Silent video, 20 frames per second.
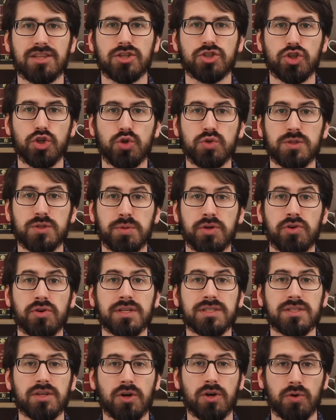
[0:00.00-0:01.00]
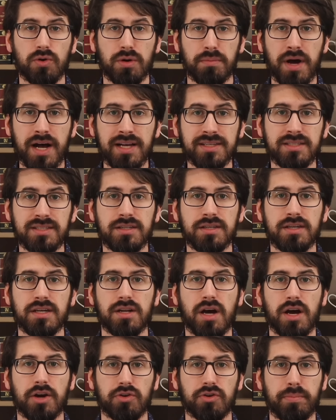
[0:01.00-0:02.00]
the two spirits Ahura Mazda
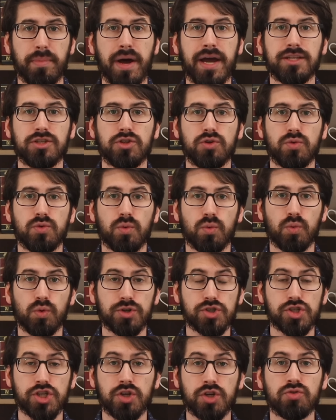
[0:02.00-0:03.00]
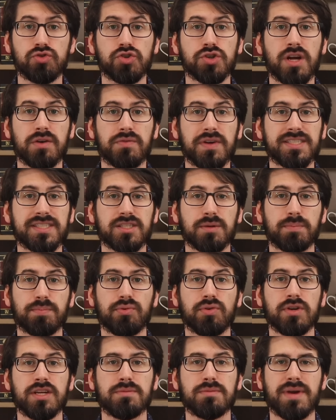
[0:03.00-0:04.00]
and Angra Mainyu were children of a
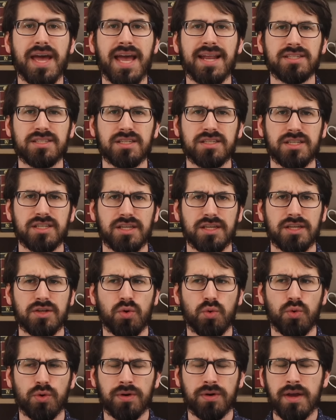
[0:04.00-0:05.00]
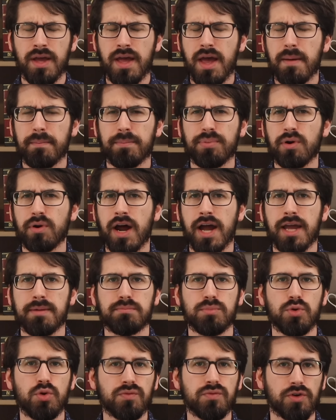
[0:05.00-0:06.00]
supreme entity, or
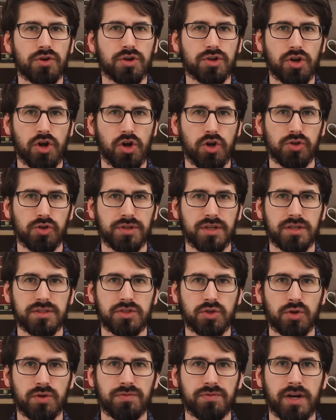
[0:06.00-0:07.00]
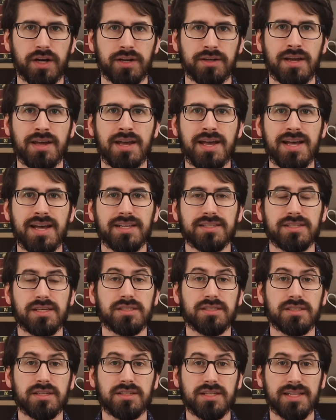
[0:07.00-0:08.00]
prime mover called Zervan,
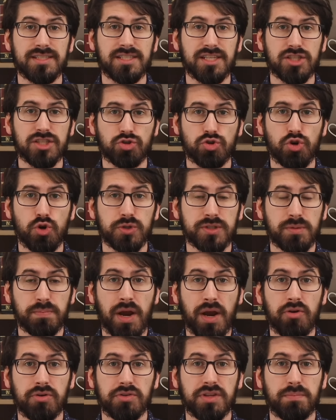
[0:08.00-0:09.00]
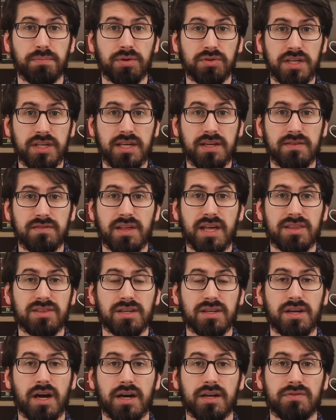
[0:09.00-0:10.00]
since the Dead Sea Scrolls apparently believed that
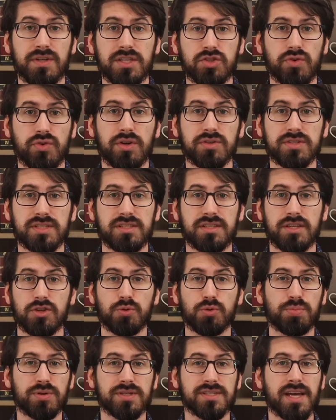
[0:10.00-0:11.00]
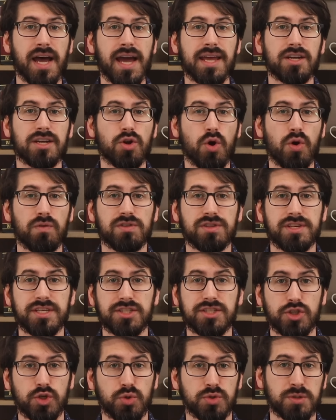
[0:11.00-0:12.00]
the God of Israel still presided over
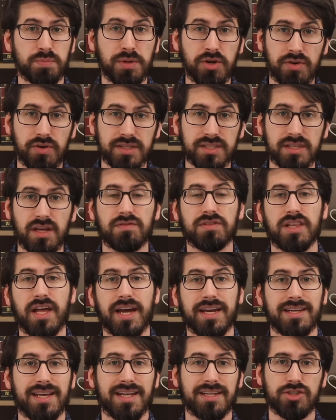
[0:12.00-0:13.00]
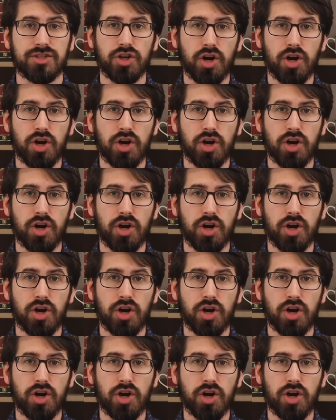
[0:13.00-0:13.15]
these two spirits of light and